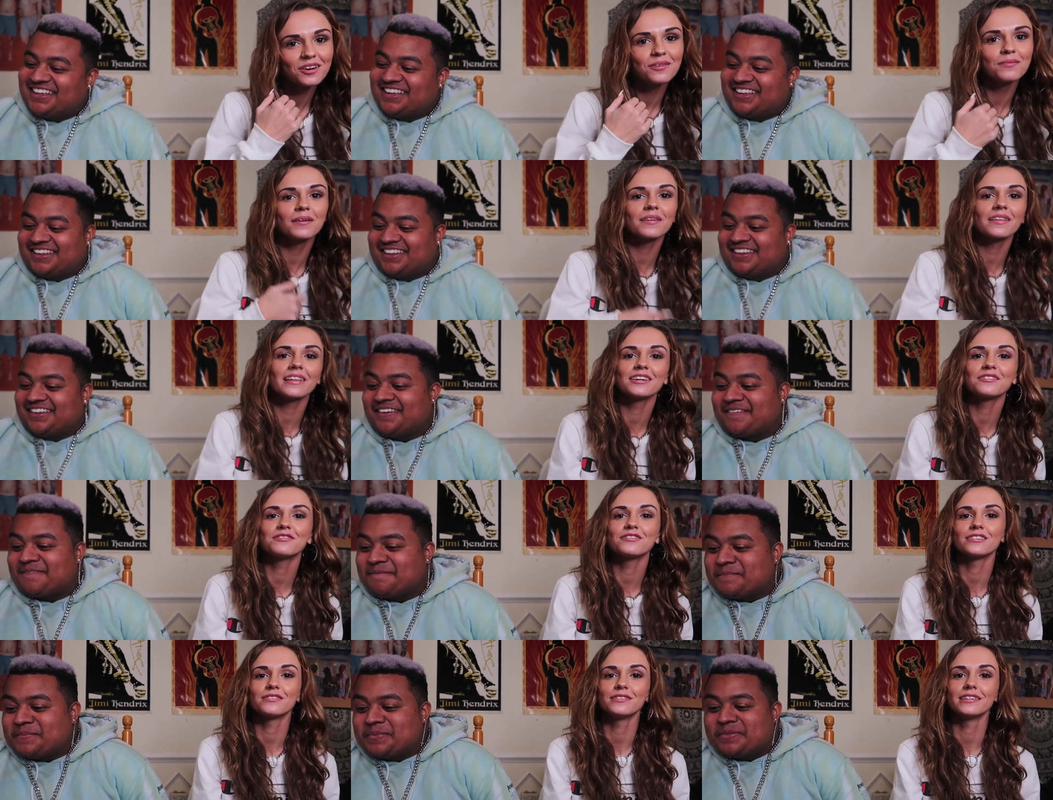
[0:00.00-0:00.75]
Speaker 1: no,
Speaker 2: but
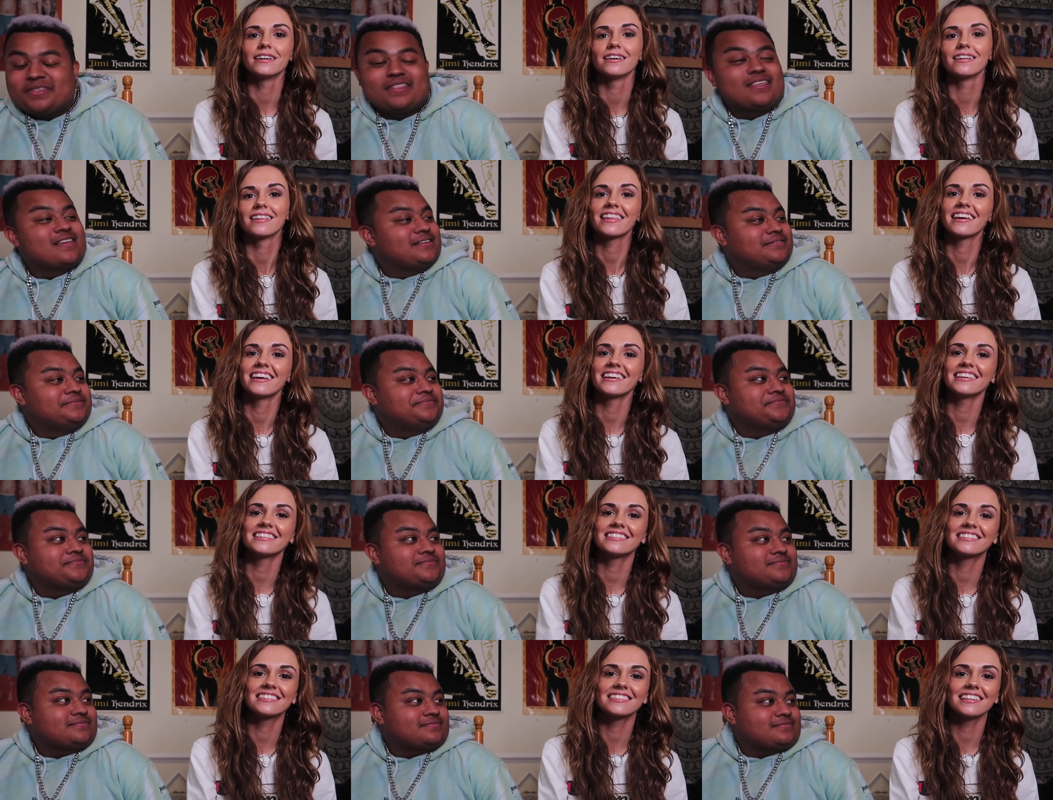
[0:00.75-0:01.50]
like for real, like
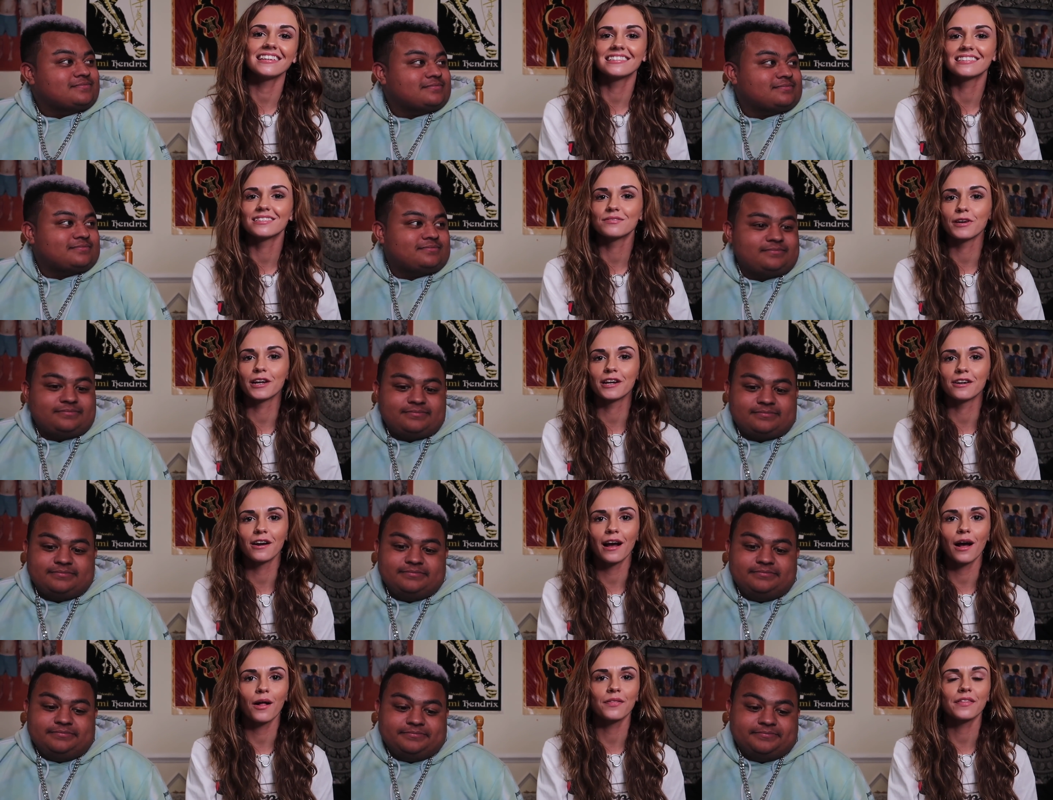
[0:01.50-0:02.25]
it's it's
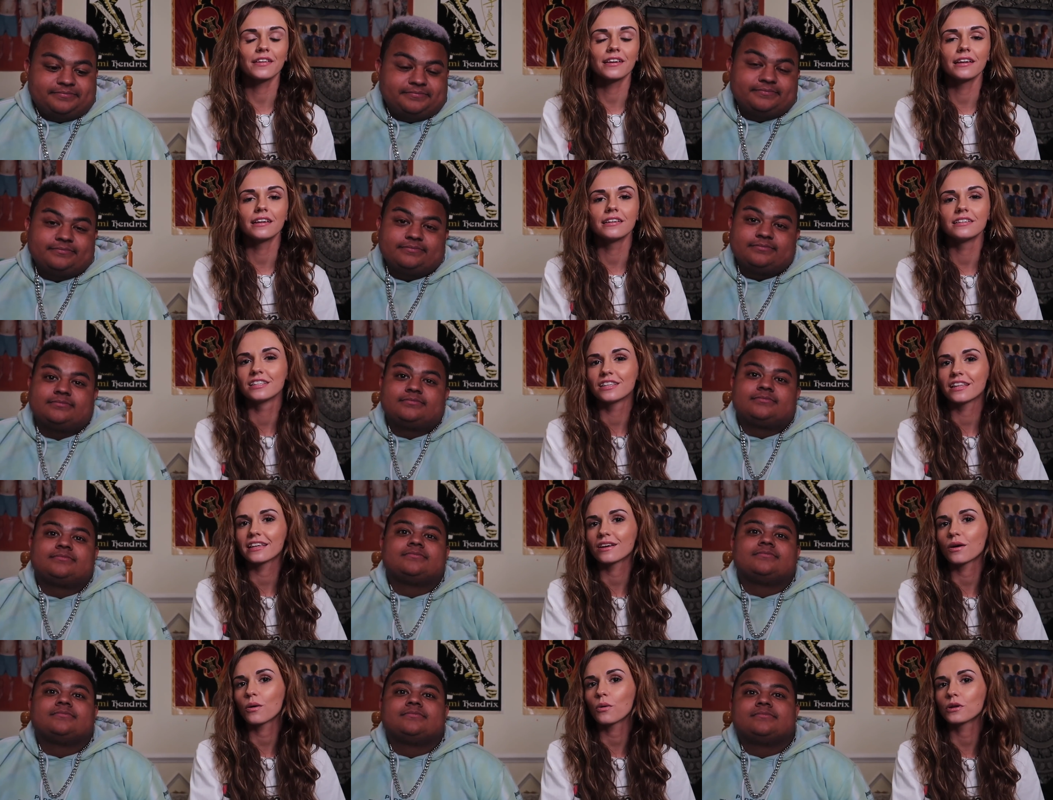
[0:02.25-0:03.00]
better out than in.
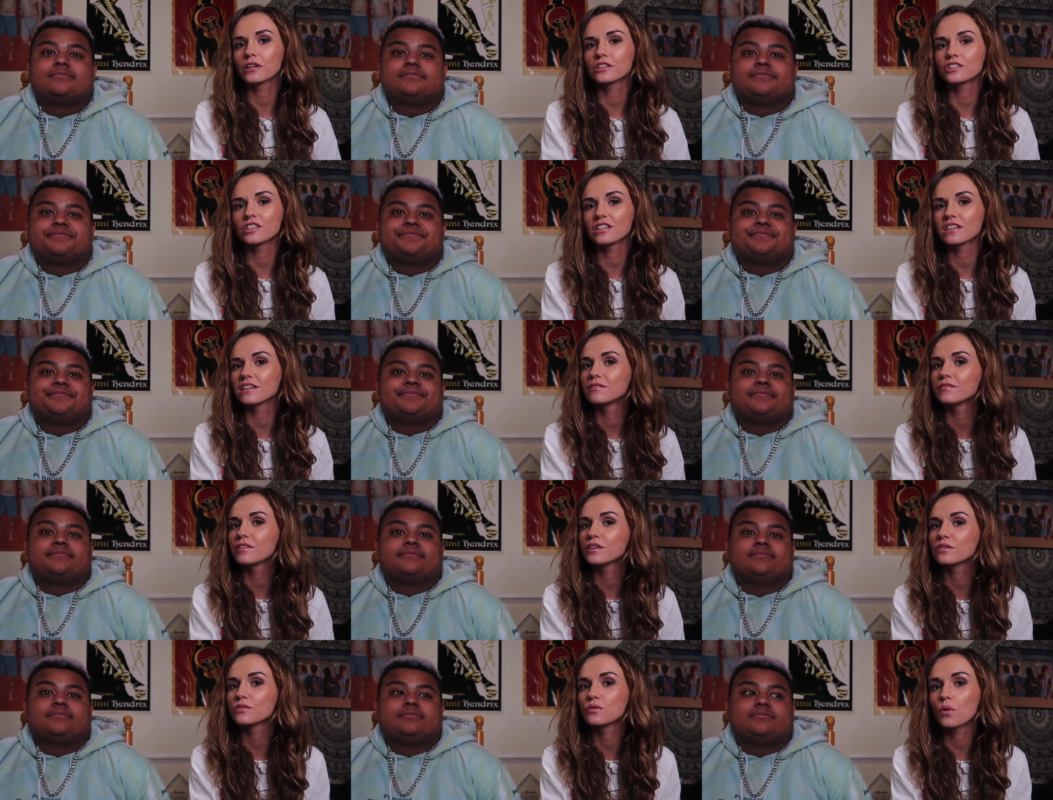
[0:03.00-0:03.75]
Like holding shit in
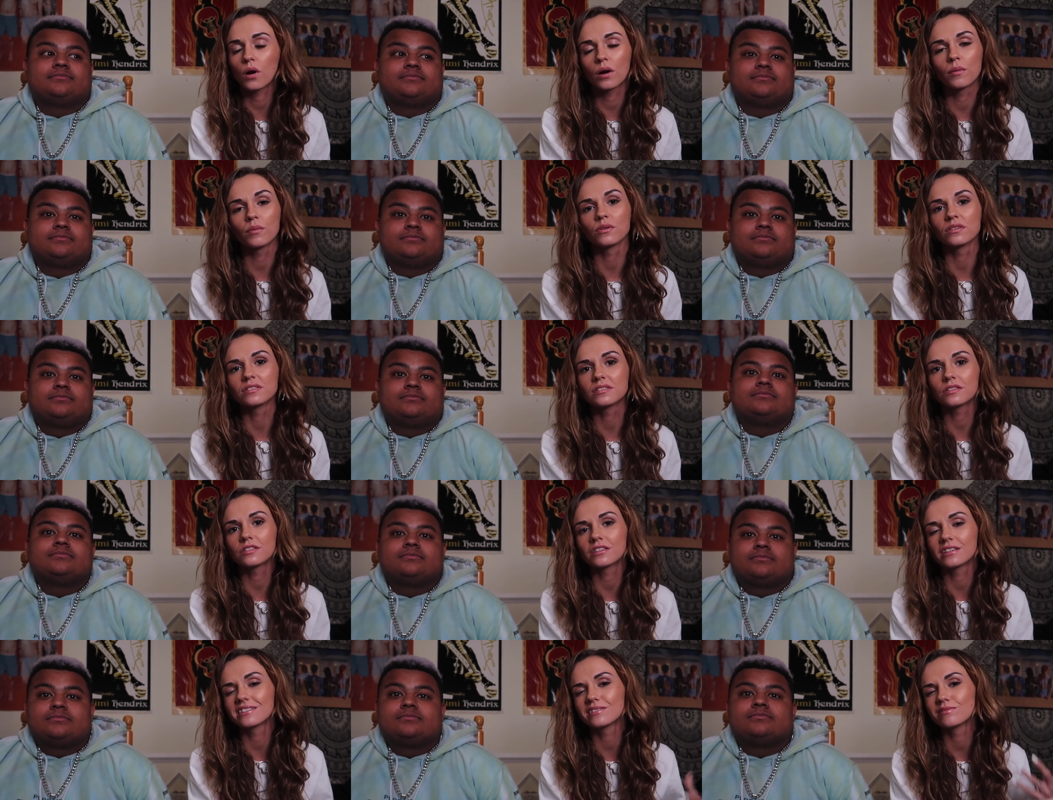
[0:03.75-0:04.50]
feels horrible,
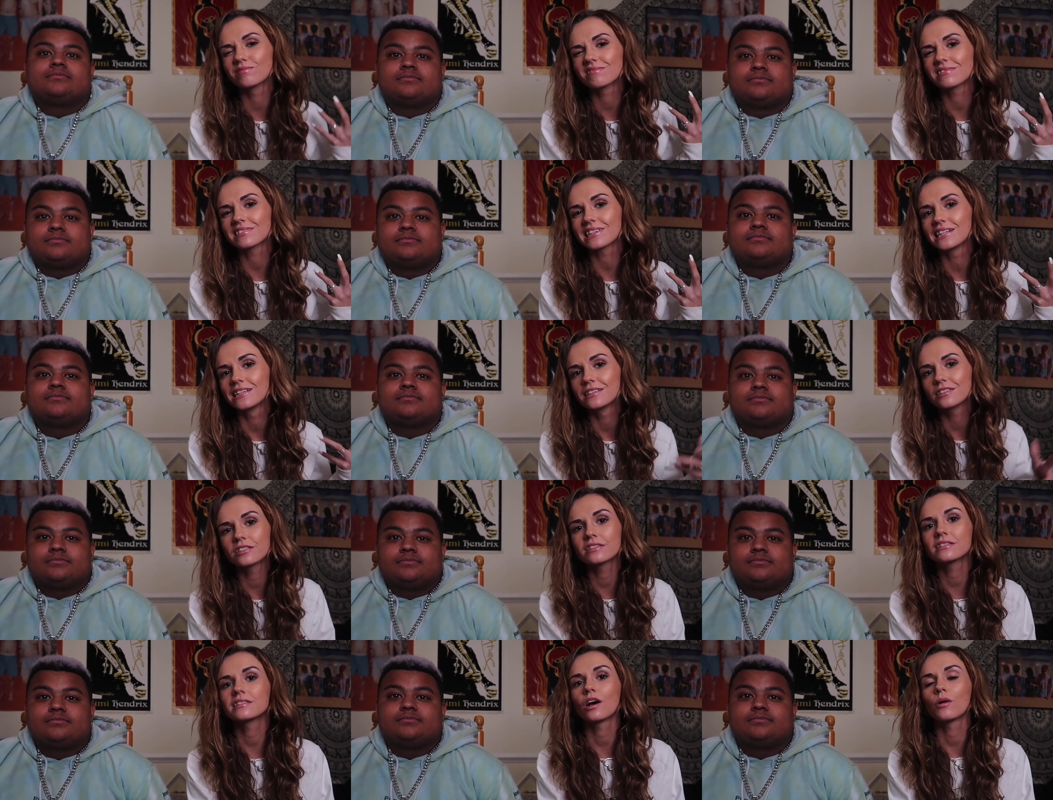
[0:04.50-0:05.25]
so like
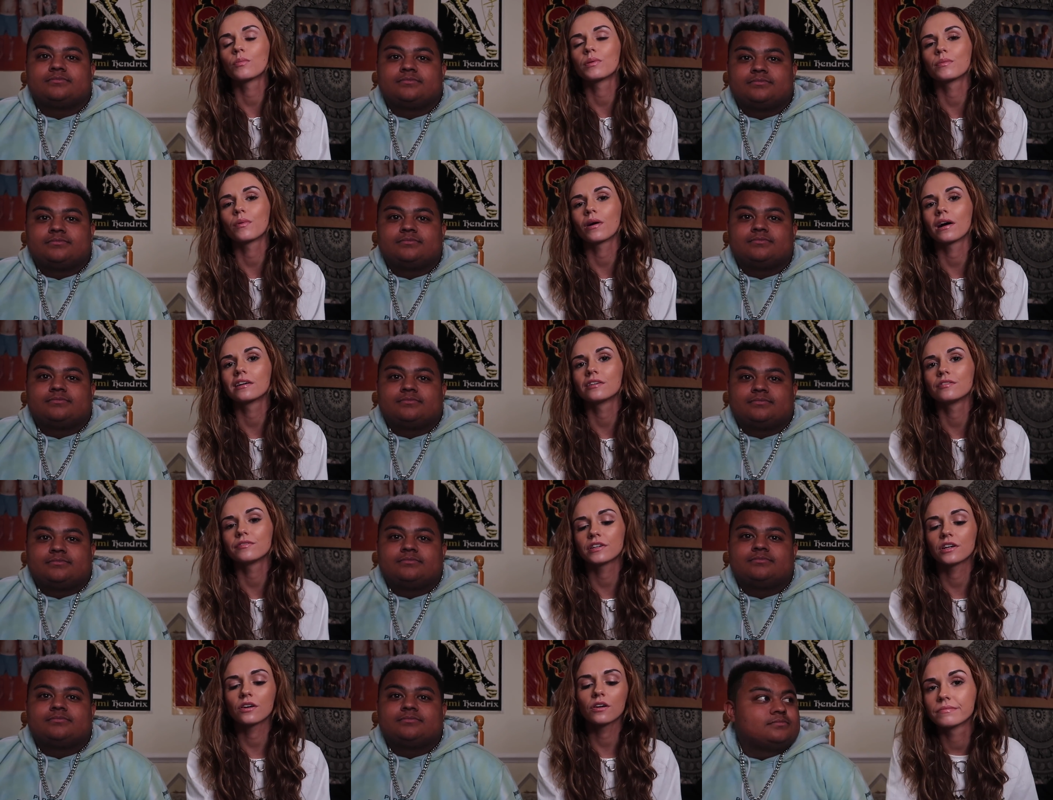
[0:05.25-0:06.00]
just tell people how you
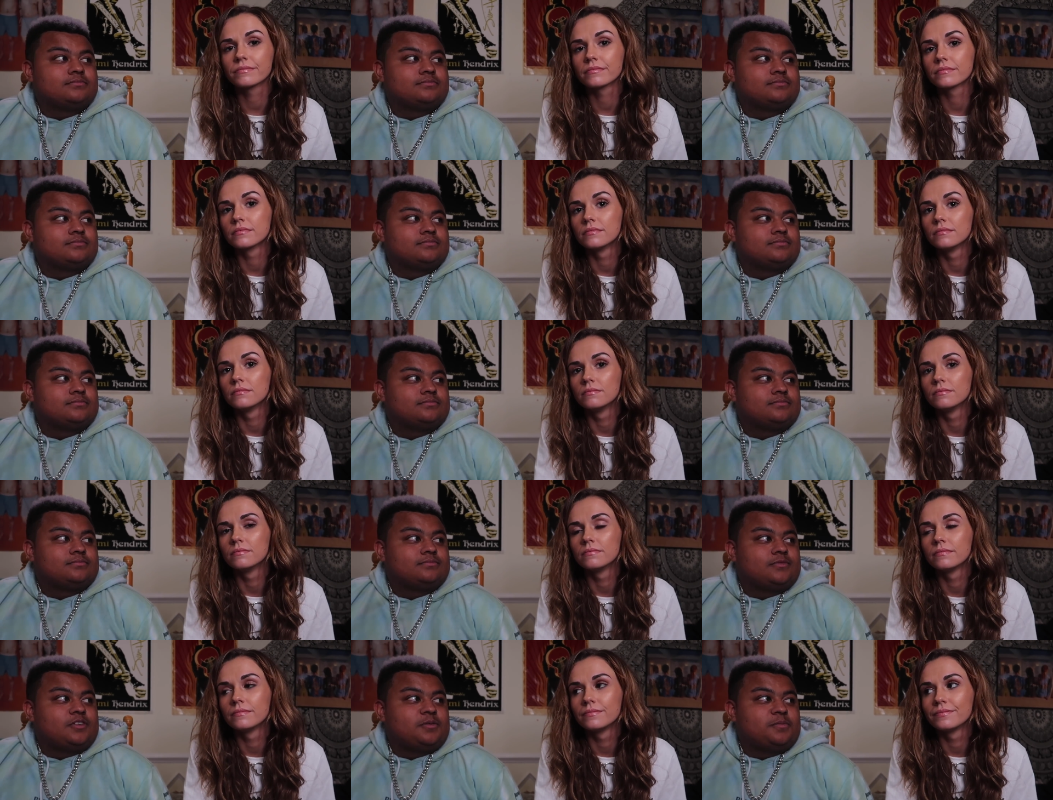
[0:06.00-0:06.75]
feel.
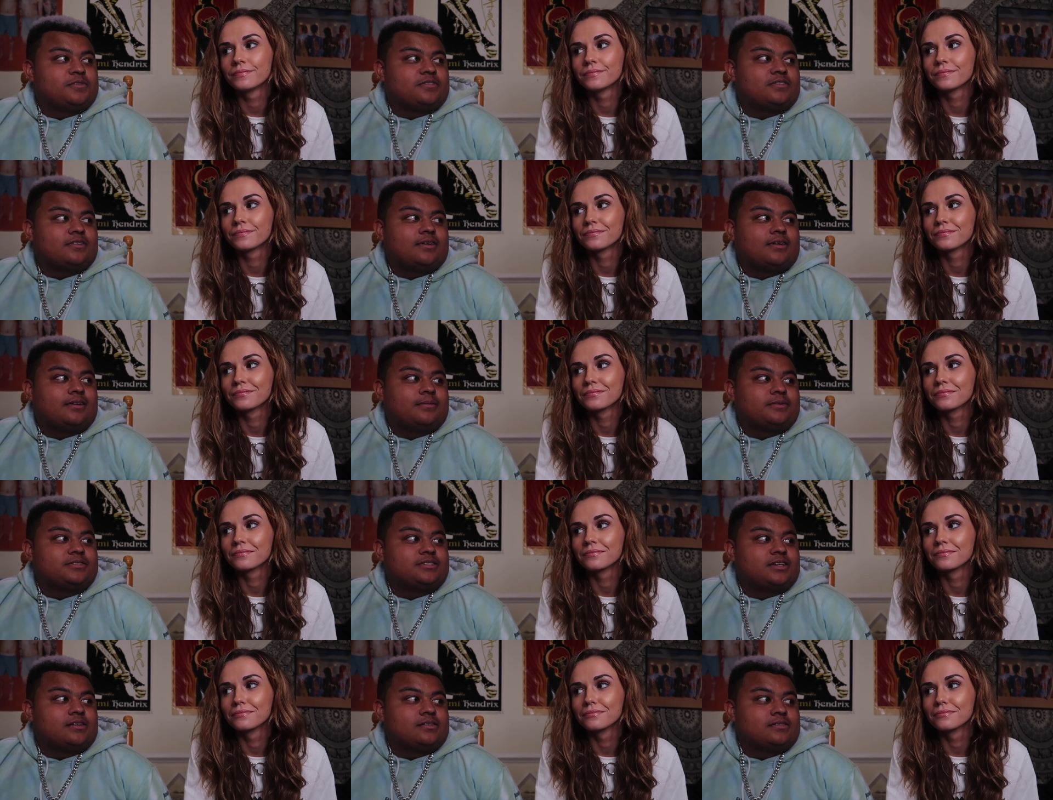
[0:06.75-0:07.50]
Speaker 1: Miss
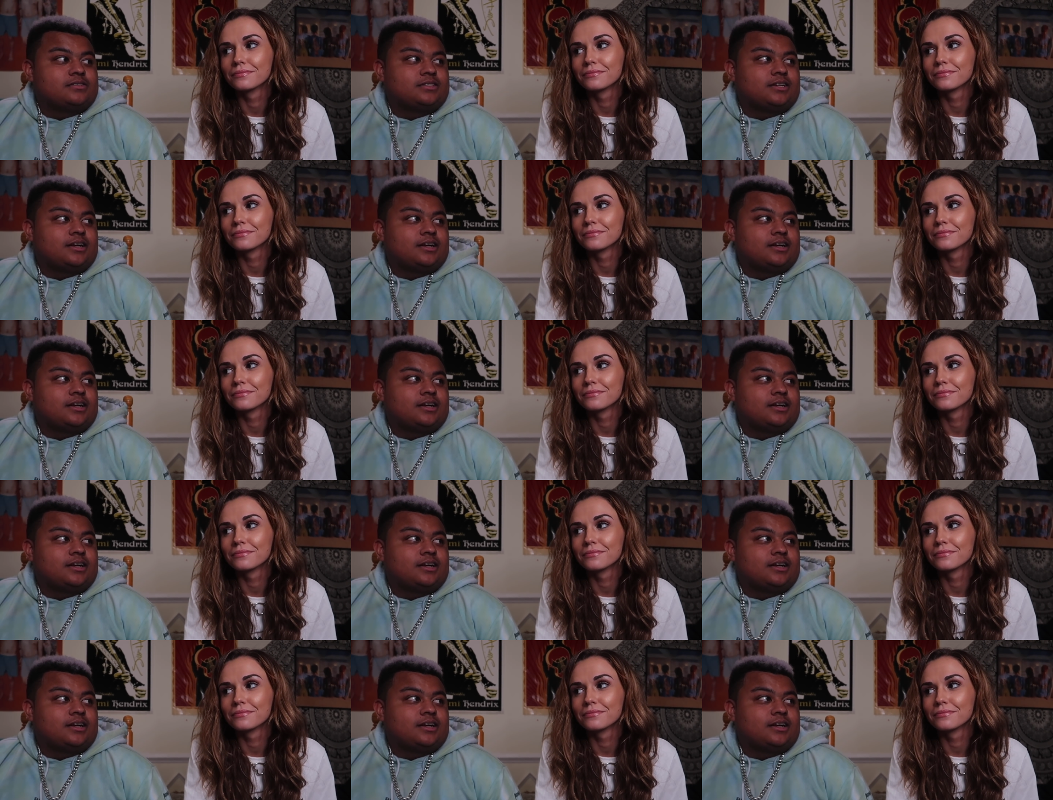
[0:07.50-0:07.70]
100% of the